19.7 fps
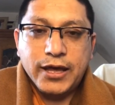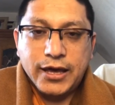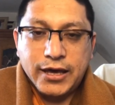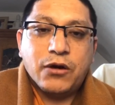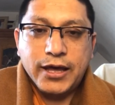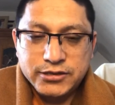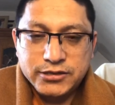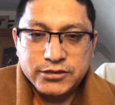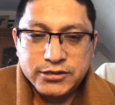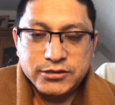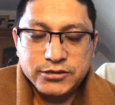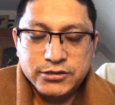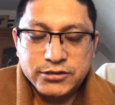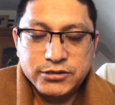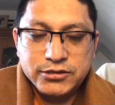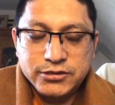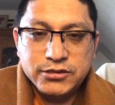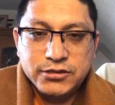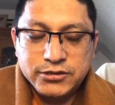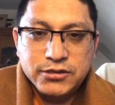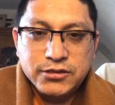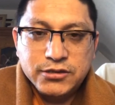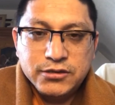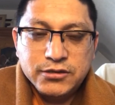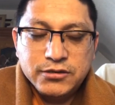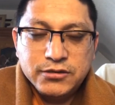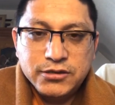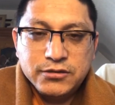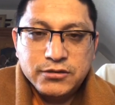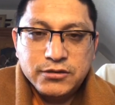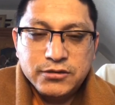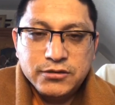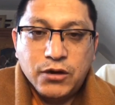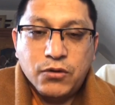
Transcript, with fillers: actions, our